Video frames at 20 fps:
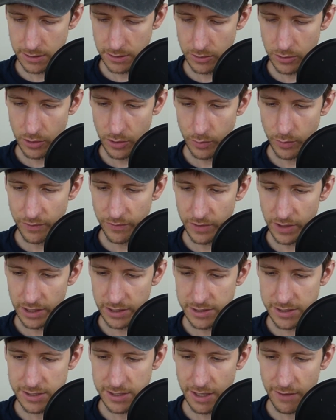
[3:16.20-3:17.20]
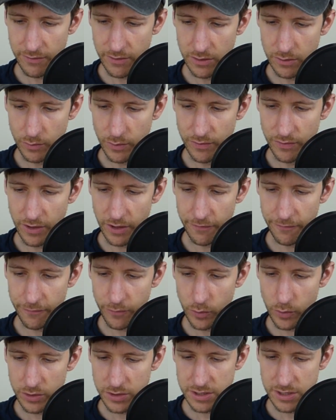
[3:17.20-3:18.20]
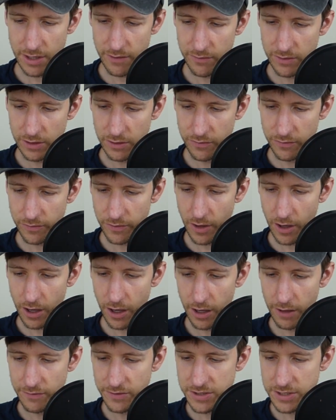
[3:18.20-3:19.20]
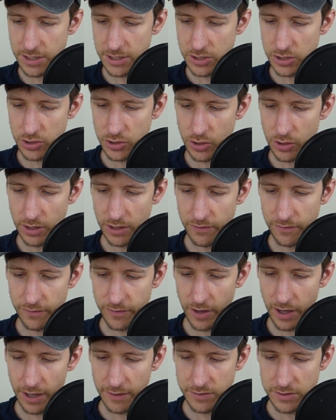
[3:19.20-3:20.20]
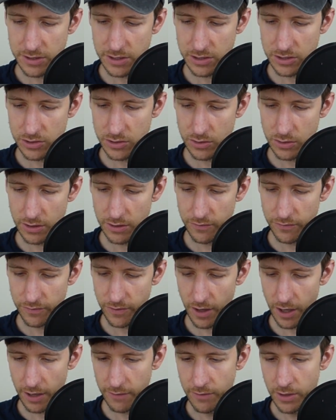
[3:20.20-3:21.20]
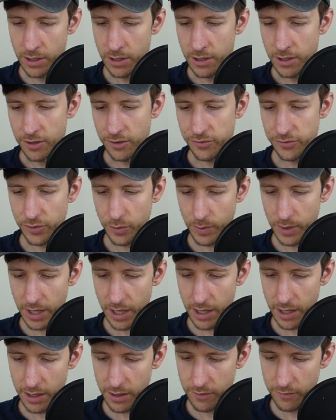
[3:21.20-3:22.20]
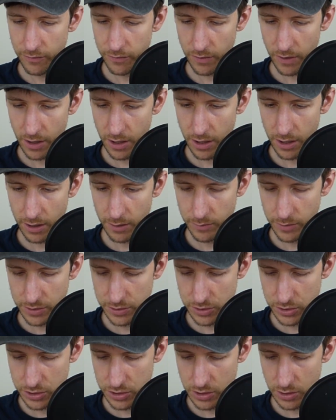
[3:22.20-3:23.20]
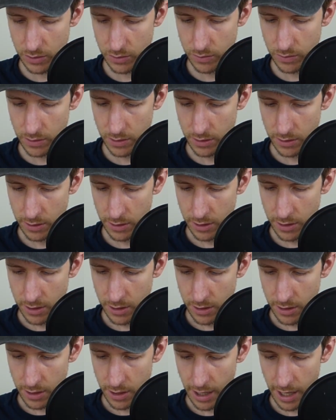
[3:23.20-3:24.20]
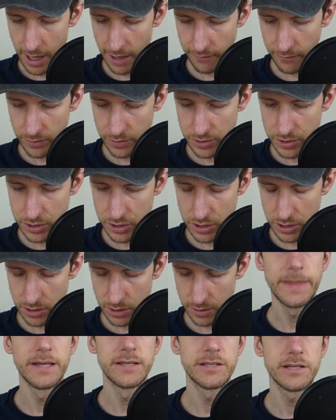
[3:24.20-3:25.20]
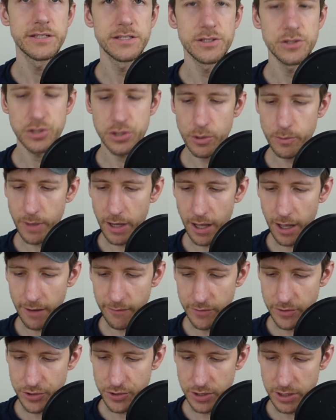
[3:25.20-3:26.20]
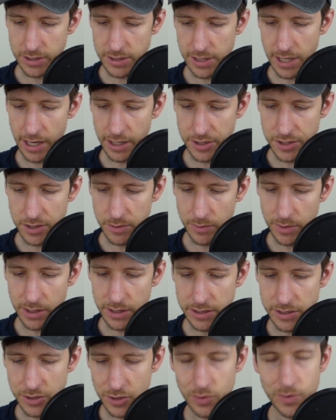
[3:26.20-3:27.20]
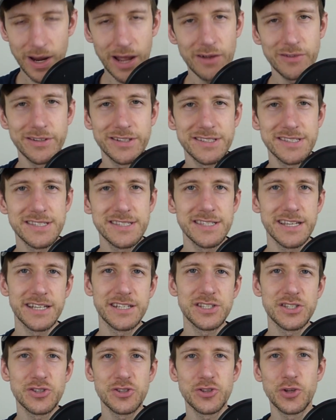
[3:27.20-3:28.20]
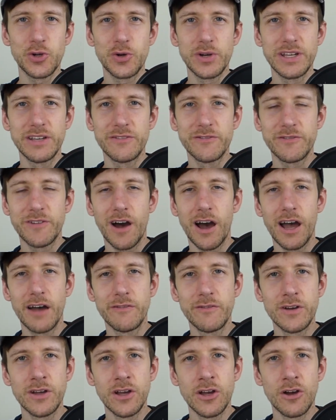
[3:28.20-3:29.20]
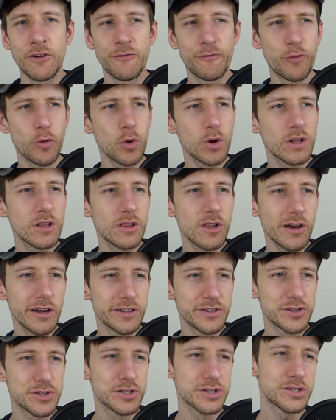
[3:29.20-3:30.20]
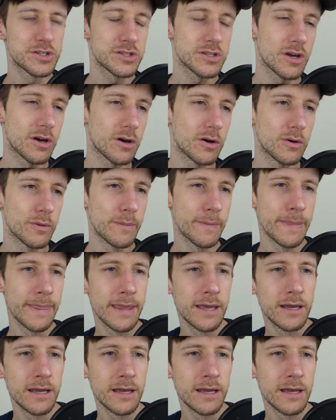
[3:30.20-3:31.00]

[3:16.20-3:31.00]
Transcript: look, we've got 7, we've got 475, 635, 635. So we have, does it show average? It doesn't show my average transaction, but it's around 635 for a lunch. So